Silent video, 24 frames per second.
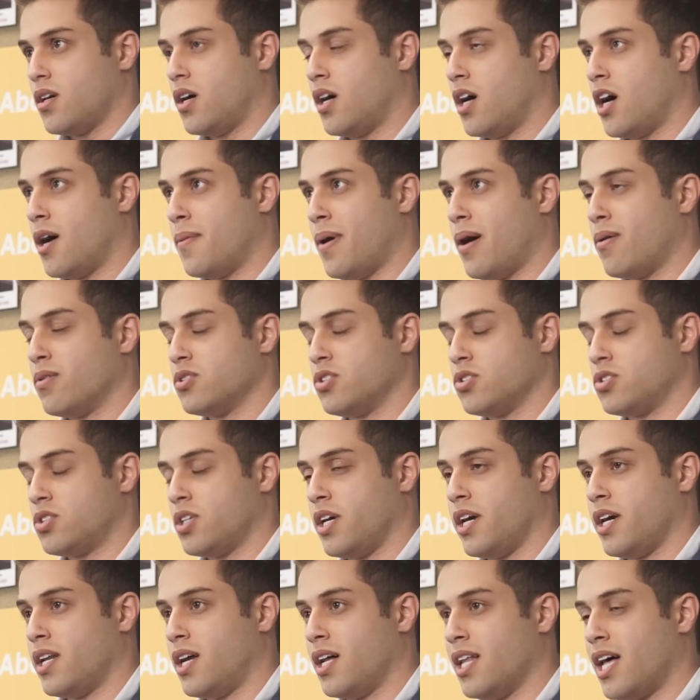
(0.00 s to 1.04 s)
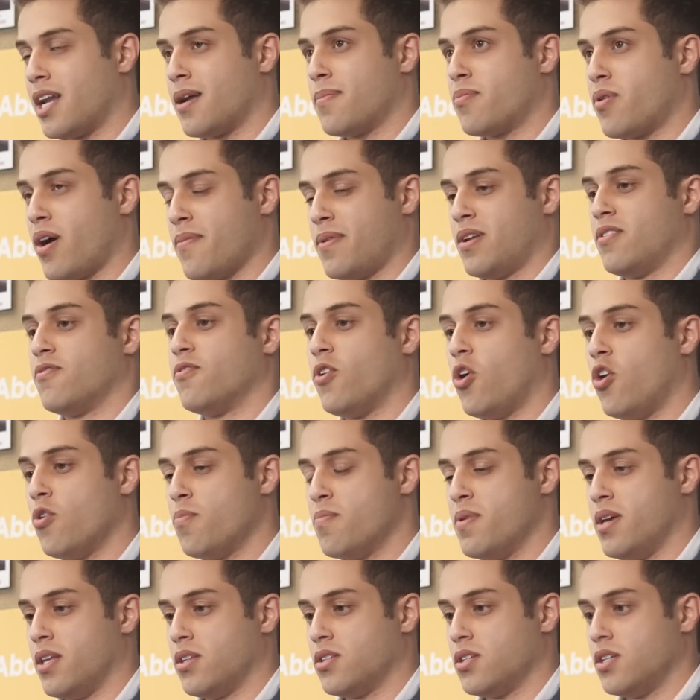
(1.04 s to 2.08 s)
uh, how would you say it? A lot of private
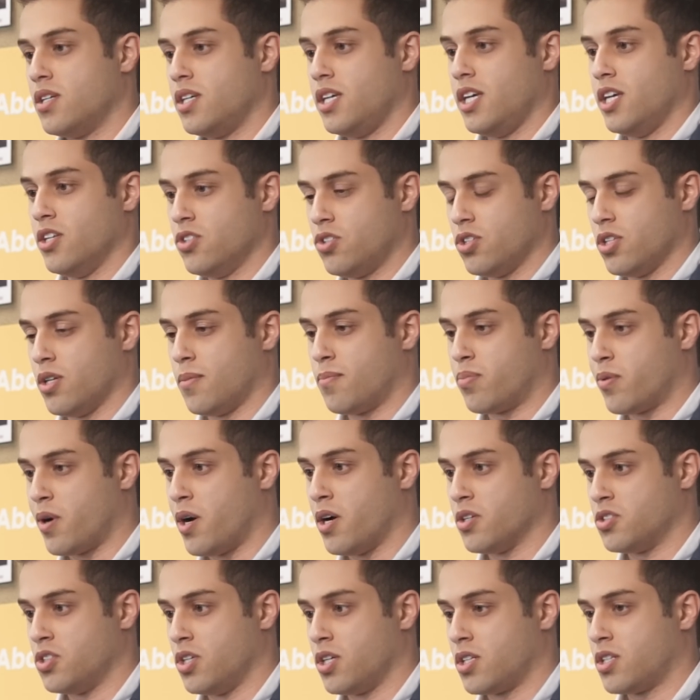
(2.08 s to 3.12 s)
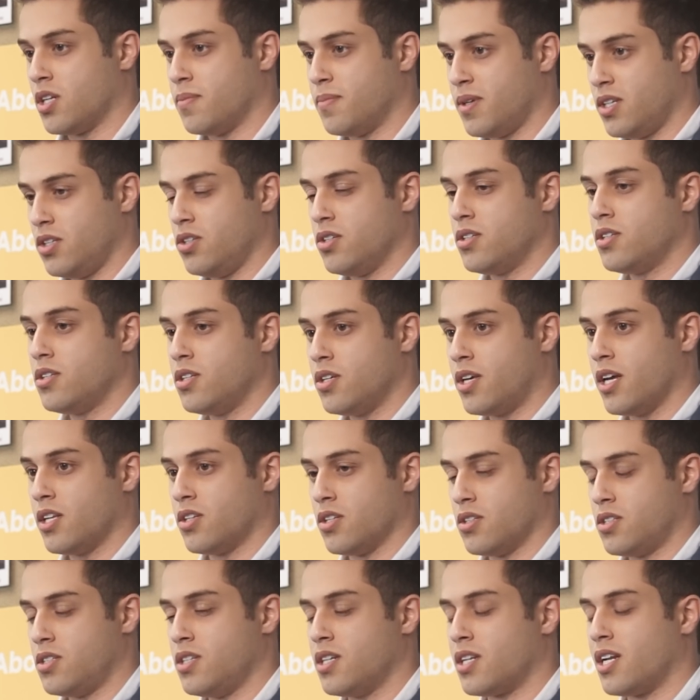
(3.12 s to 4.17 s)
involvement into the project. I mean, you, you
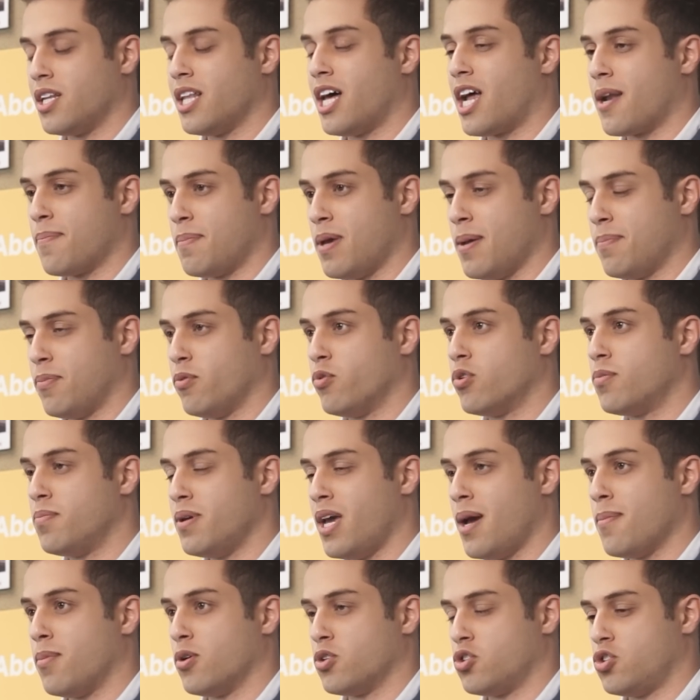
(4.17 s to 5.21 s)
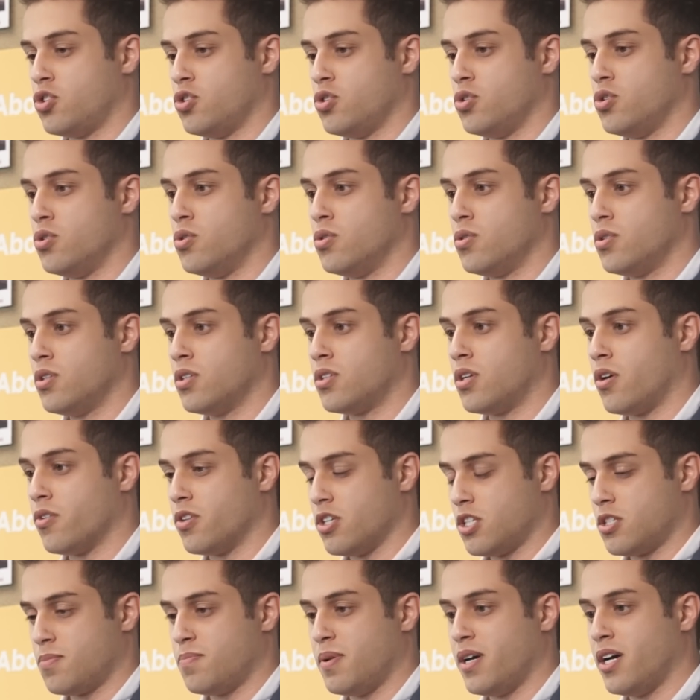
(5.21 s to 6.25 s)
get to see, and a lot of people would be able to, you know,
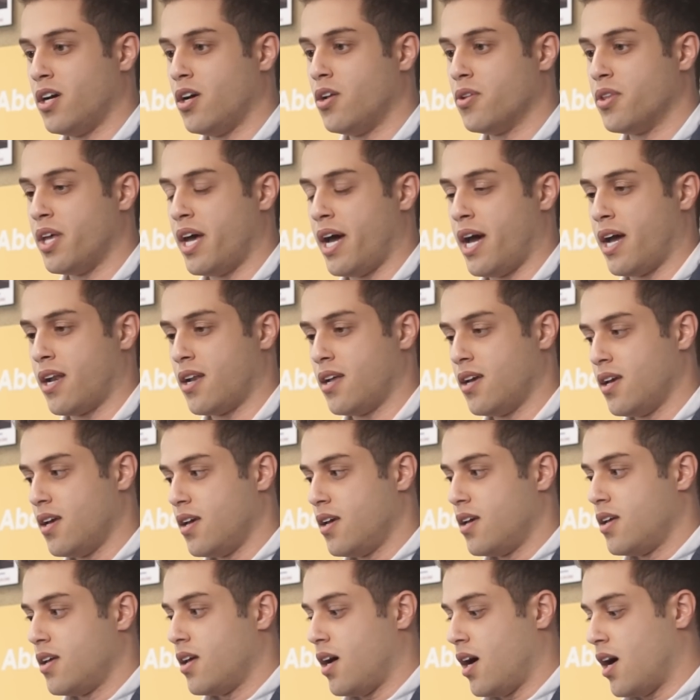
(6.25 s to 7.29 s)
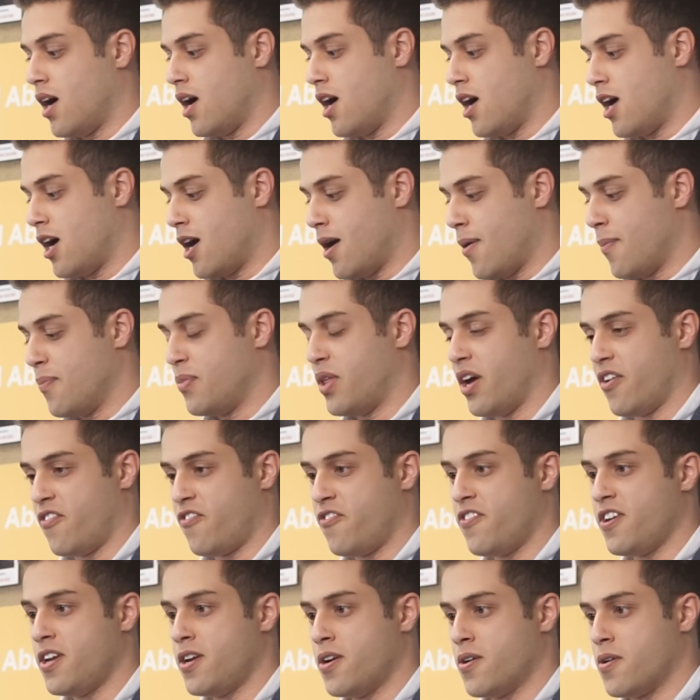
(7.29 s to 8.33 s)
dispel that uh,
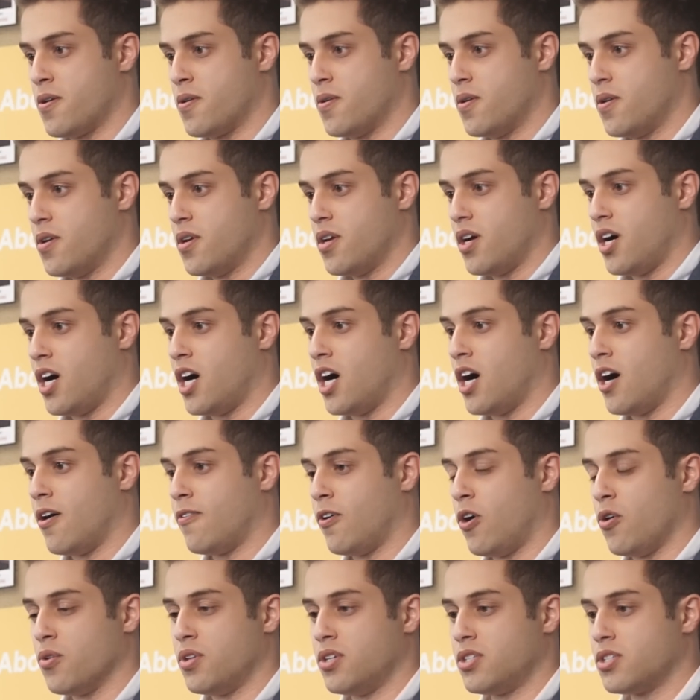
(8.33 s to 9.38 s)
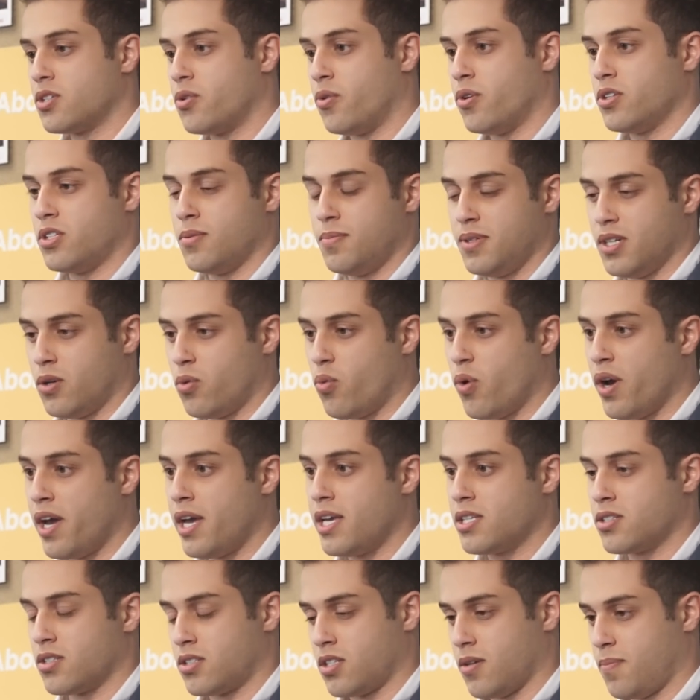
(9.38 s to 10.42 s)
that fear uh, oh, this is going to be a
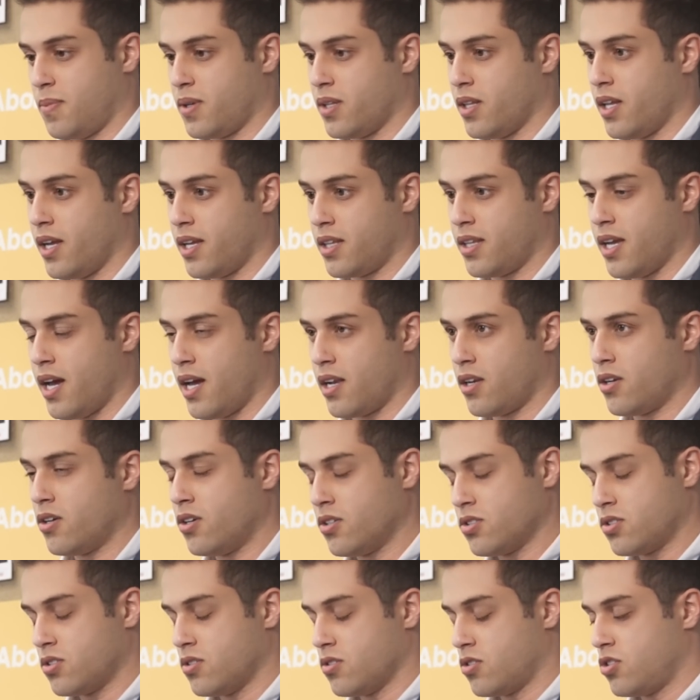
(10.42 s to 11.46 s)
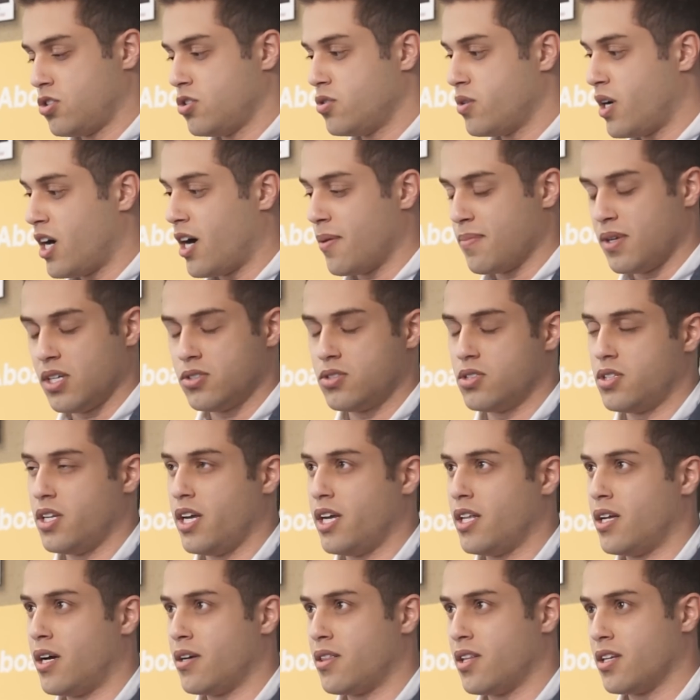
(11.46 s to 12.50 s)
waste or something like that. And also, too, um,
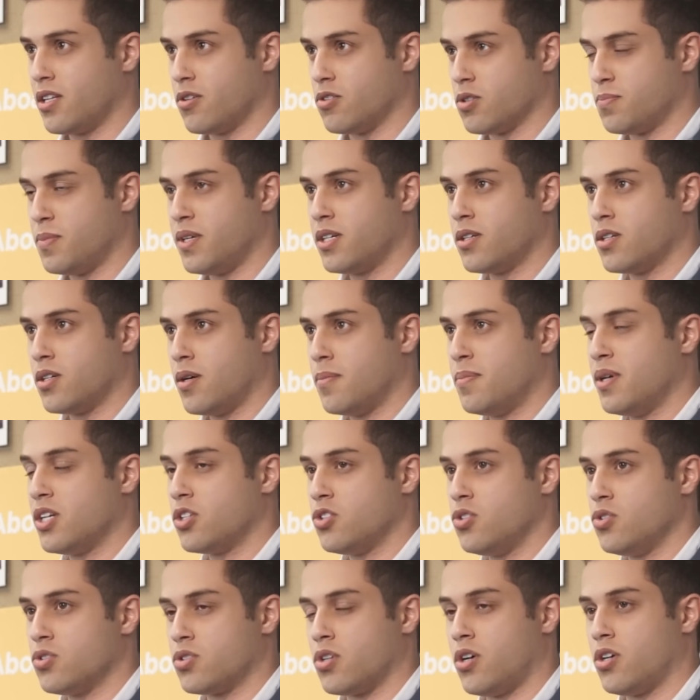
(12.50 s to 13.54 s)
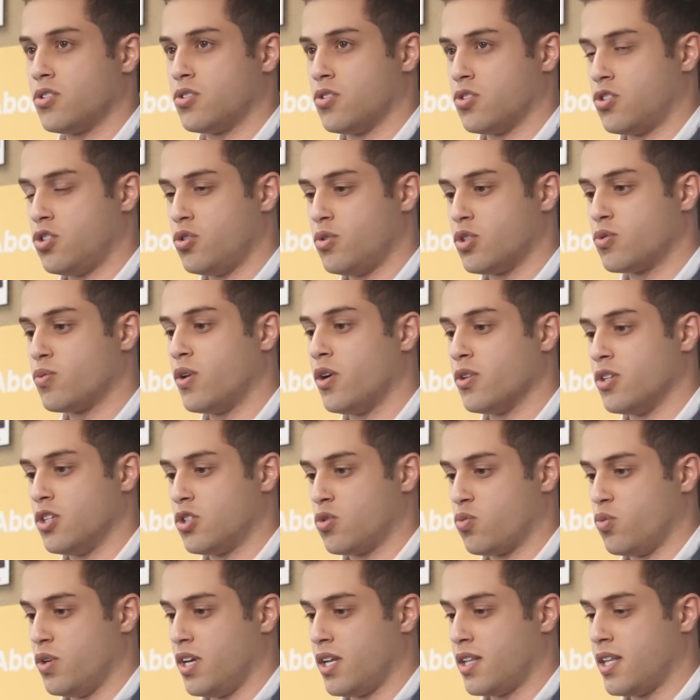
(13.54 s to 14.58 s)
yesterday, I think it was big, a big news also, too, as well
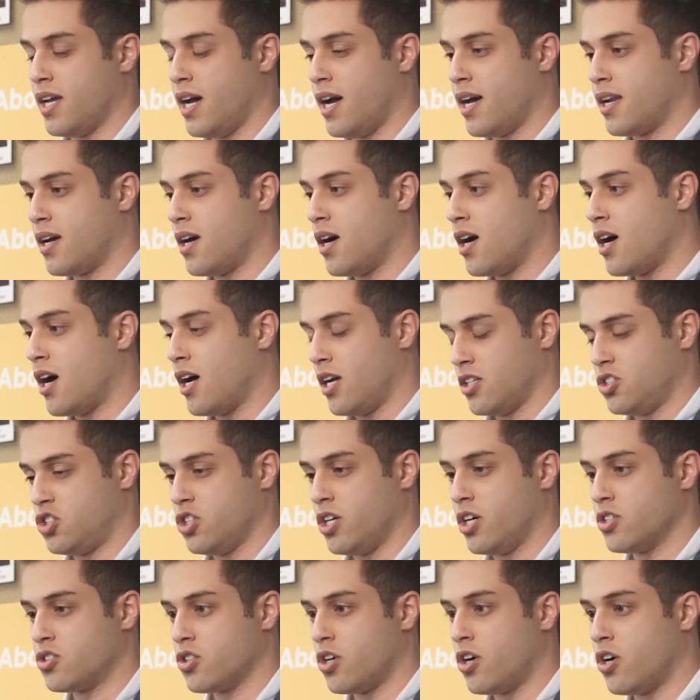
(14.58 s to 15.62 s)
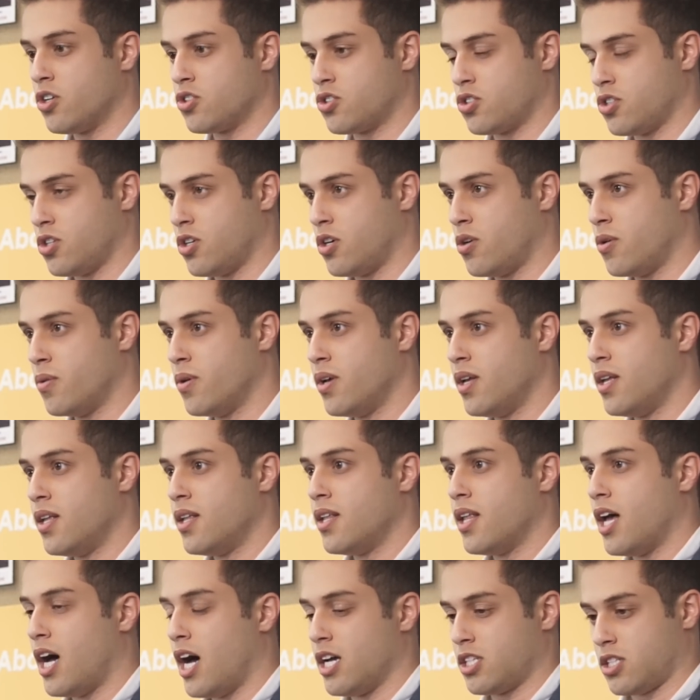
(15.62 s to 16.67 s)
this week, that uh, a judge also
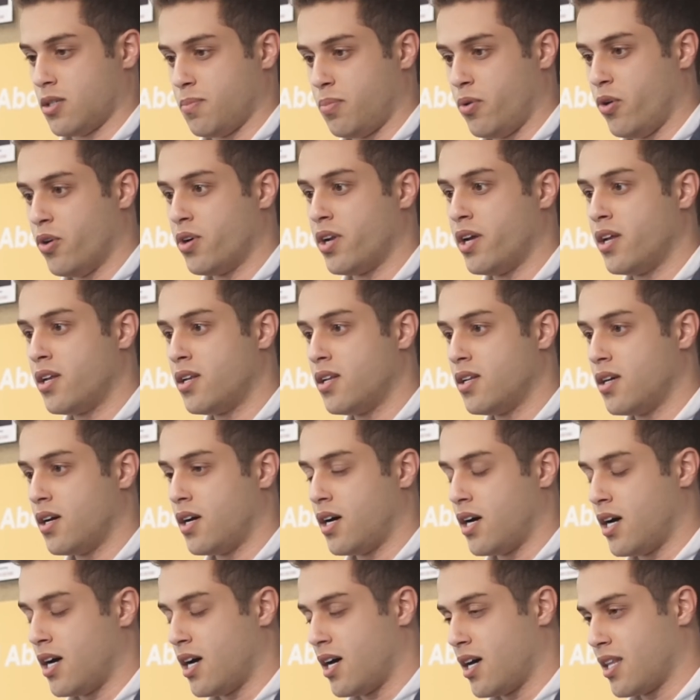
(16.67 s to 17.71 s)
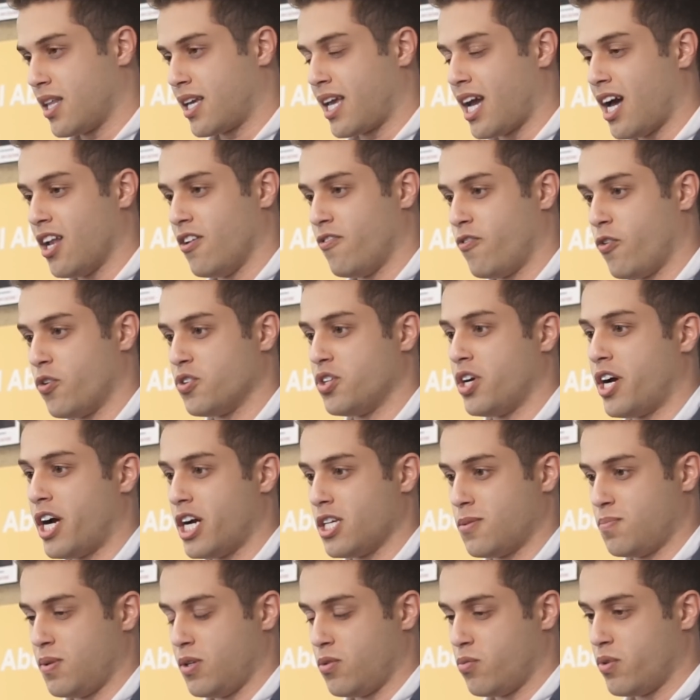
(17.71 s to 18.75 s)
uh, supported uh, the California
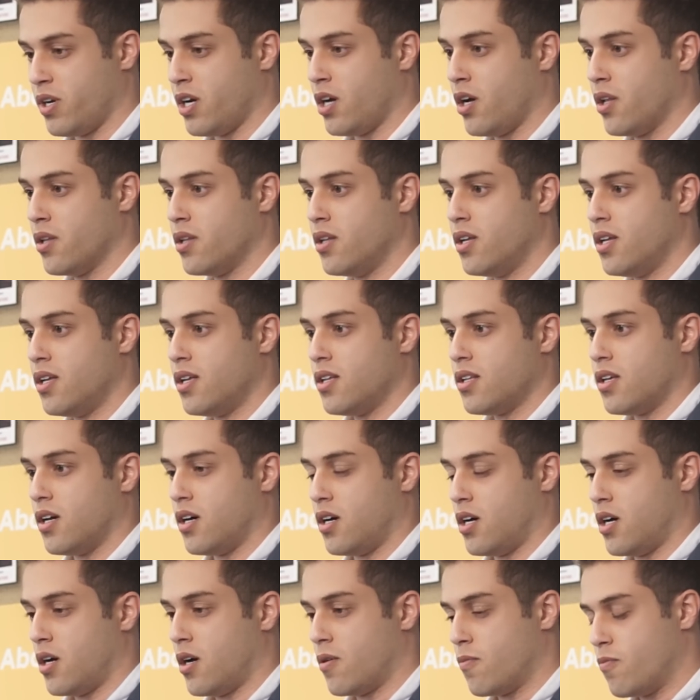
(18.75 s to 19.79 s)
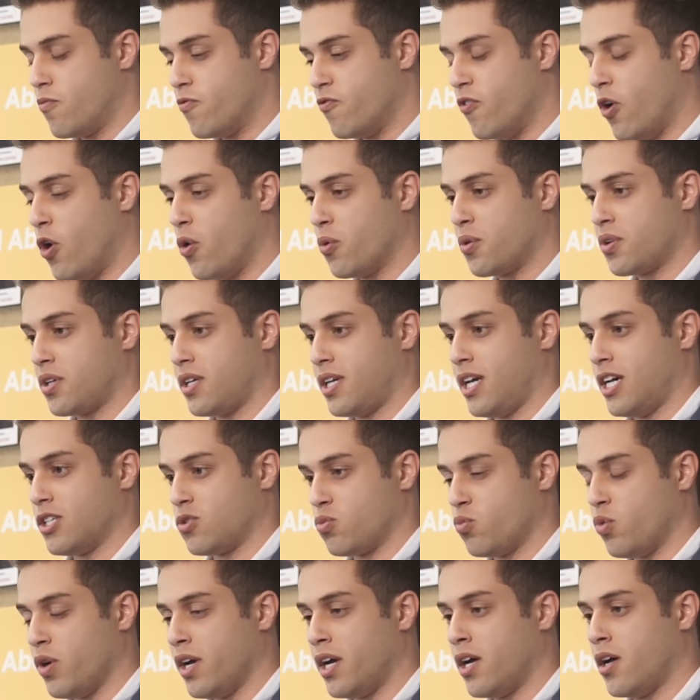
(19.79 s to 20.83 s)
high-speed rail uh, vote
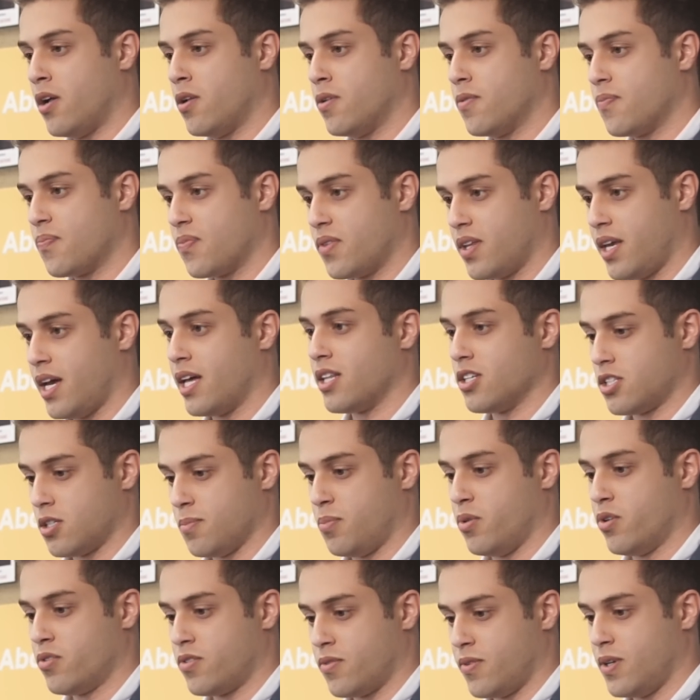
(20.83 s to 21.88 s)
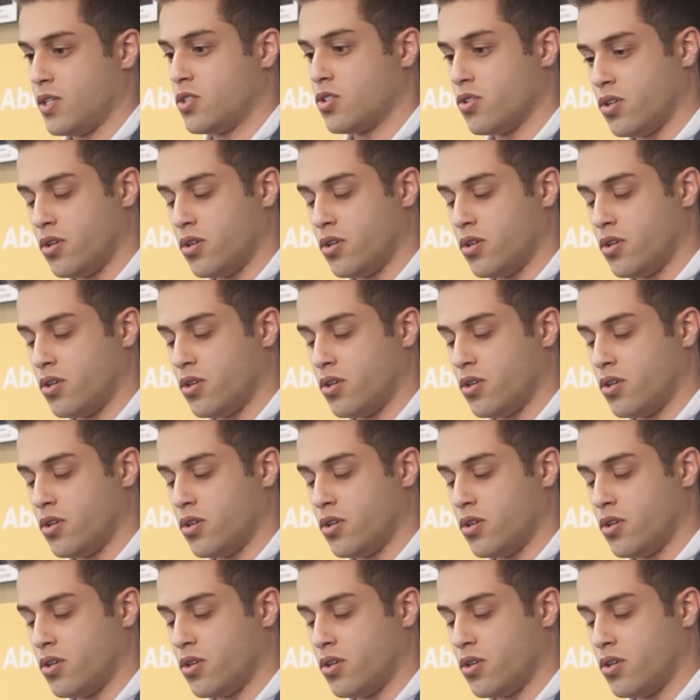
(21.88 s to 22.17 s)
as well and the support of it.